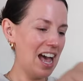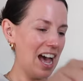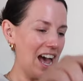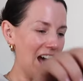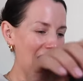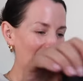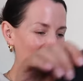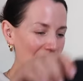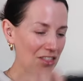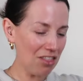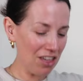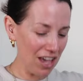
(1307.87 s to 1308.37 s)

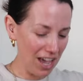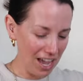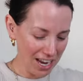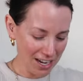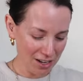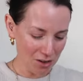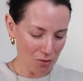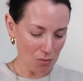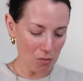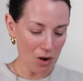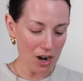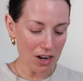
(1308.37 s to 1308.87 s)
And
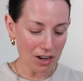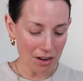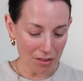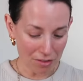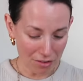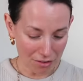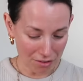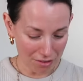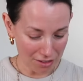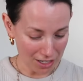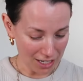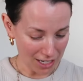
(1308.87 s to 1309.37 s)
then one
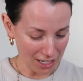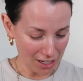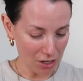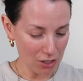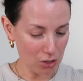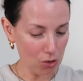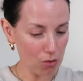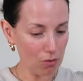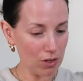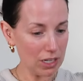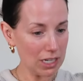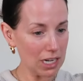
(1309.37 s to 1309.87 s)
other thing, I
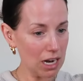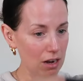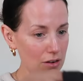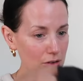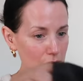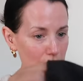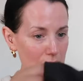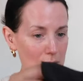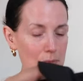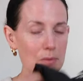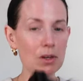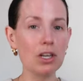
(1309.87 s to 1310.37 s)
got really carried
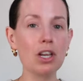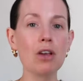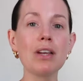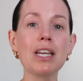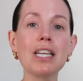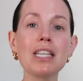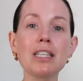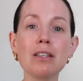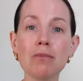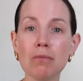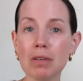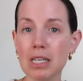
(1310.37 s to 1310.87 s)
away, but going
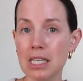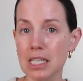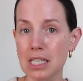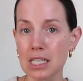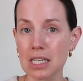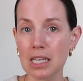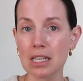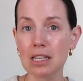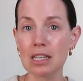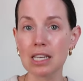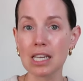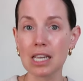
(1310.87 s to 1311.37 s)
into
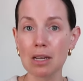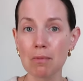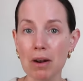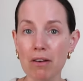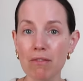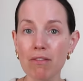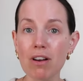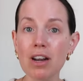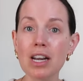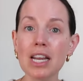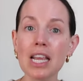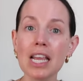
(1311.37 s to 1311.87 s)
winter, thinking
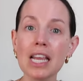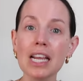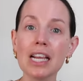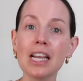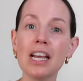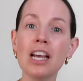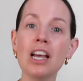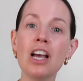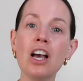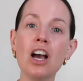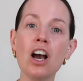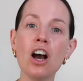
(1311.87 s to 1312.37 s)
about running,
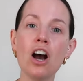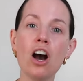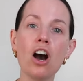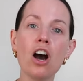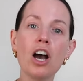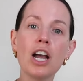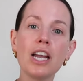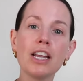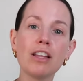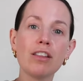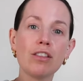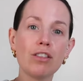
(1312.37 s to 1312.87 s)

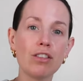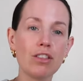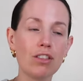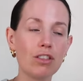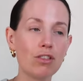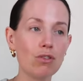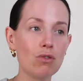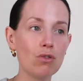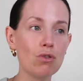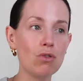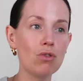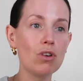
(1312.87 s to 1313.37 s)
I
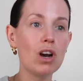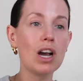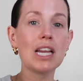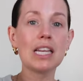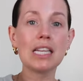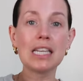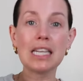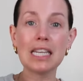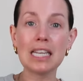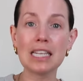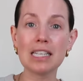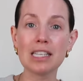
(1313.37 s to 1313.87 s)
thought I
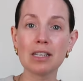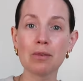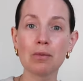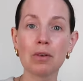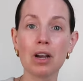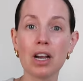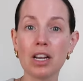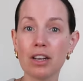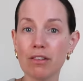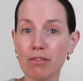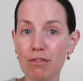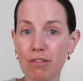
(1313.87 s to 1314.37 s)
need some
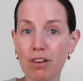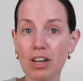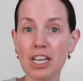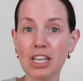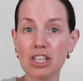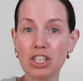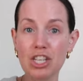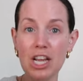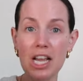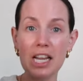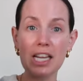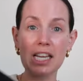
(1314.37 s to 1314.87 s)
kind of
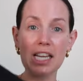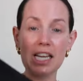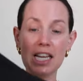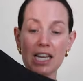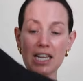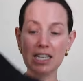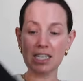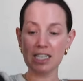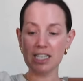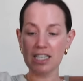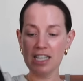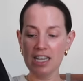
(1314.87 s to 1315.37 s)
running
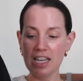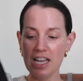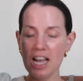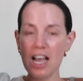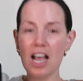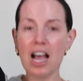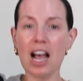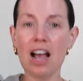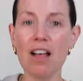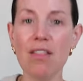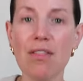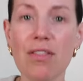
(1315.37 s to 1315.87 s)
jacket,
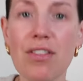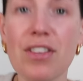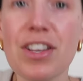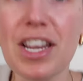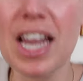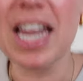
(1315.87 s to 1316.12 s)
and